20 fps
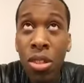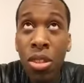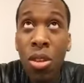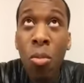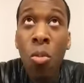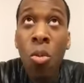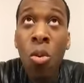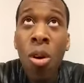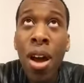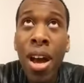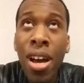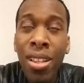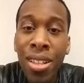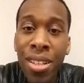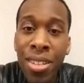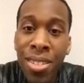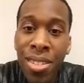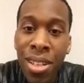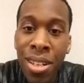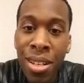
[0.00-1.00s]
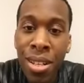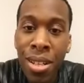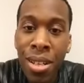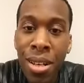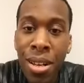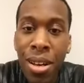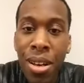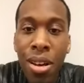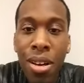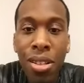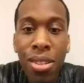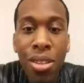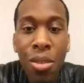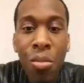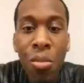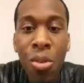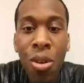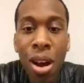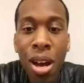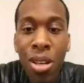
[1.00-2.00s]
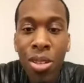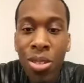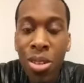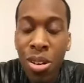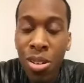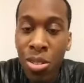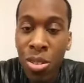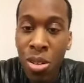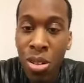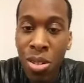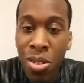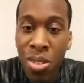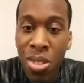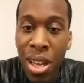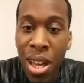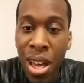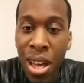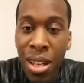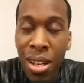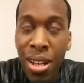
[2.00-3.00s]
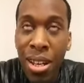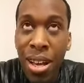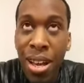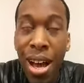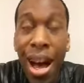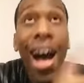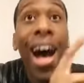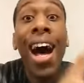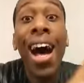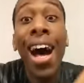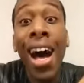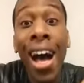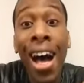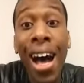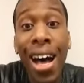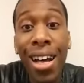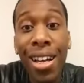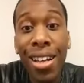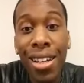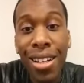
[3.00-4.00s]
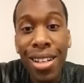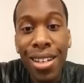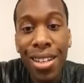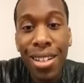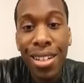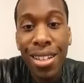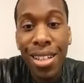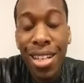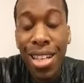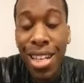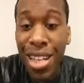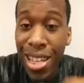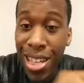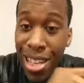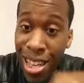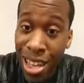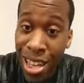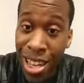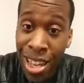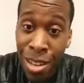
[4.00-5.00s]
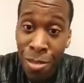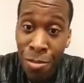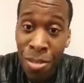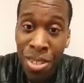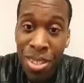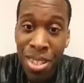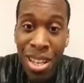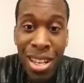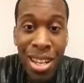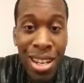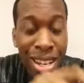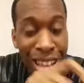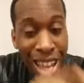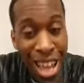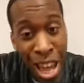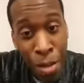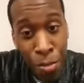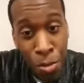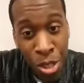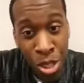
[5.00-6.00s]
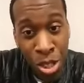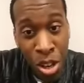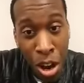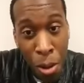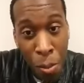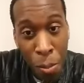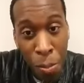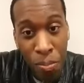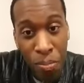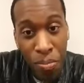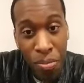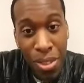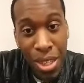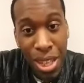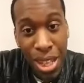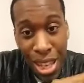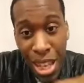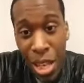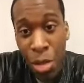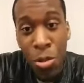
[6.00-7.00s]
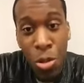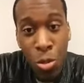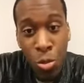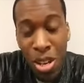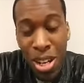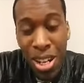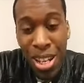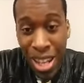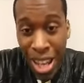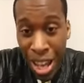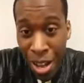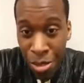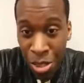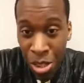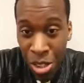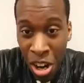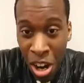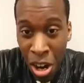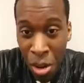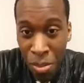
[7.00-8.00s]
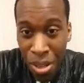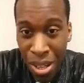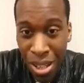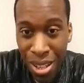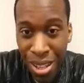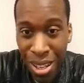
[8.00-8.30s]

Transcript: the more I listened, the more I started to understand. Aha! It was in F sharp. It was written in F sharp.